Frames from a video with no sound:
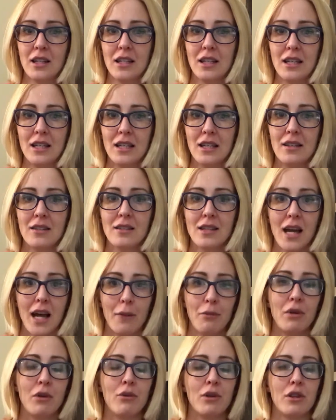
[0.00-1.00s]
he is
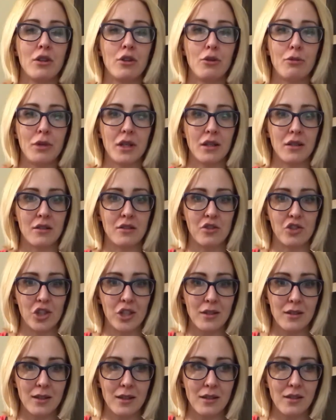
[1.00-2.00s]
happy with you because
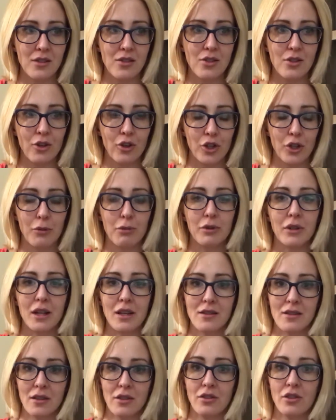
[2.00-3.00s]
Jesus took your
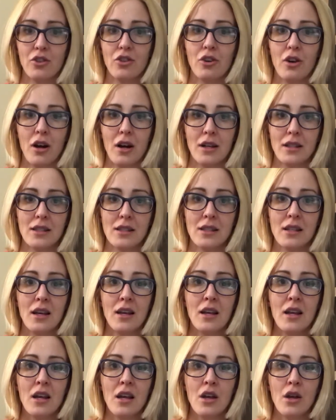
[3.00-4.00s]
place on the cross
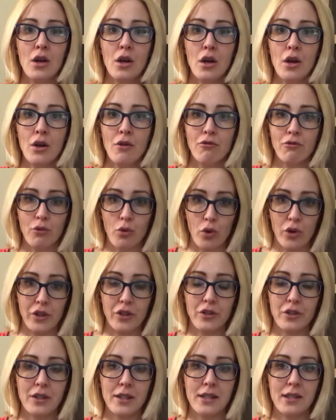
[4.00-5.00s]
for
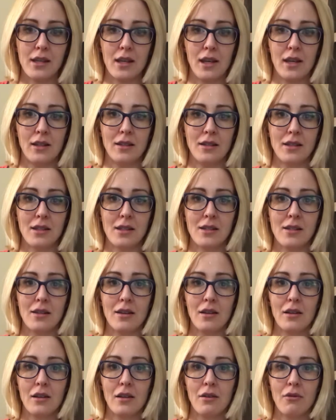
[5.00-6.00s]
your sins,
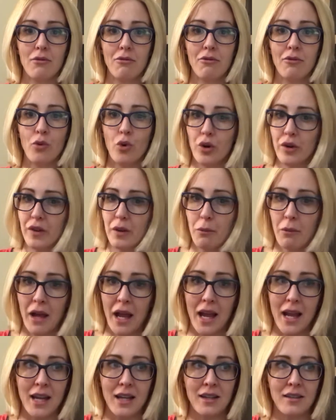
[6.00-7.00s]
for the
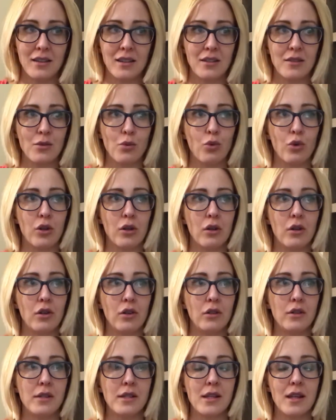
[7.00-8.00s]
pain in this
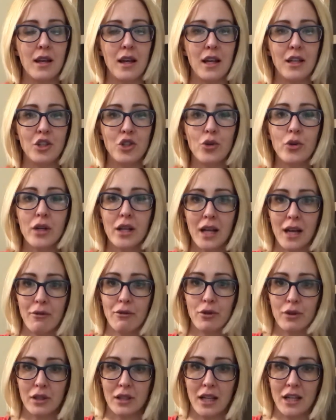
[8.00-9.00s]
world, and you can have
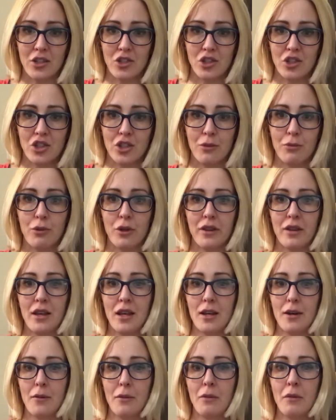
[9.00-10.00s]
a relationship with
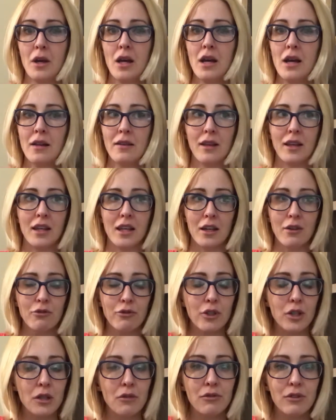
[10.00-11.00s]
him, the
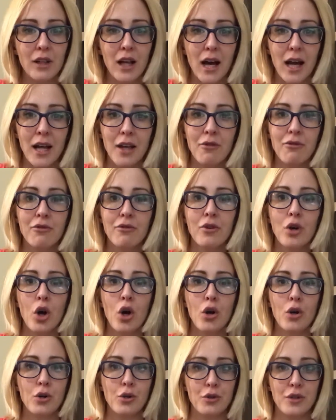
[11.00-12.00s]
giver of life,
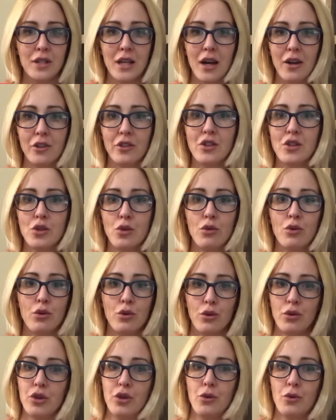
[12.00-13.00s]
who tells you
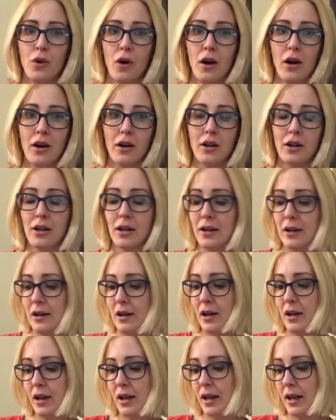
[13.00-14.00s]
who you are.
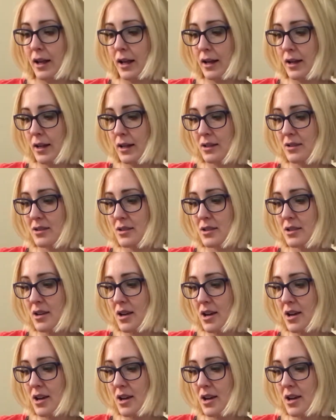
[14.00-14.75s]
And